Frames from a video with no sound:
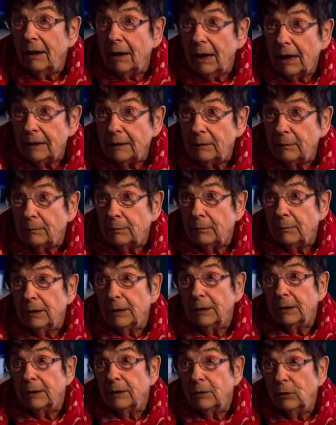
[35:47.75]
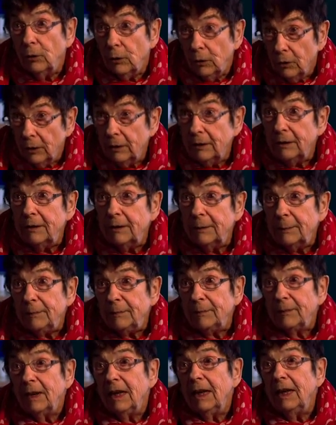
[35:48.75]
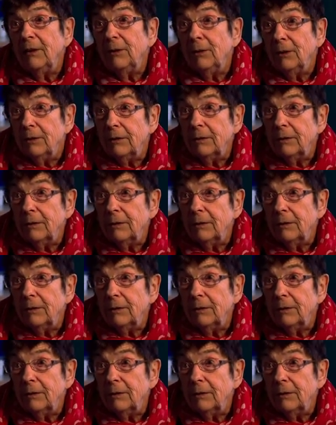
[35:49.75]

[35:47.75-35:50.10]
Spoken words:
as one could, you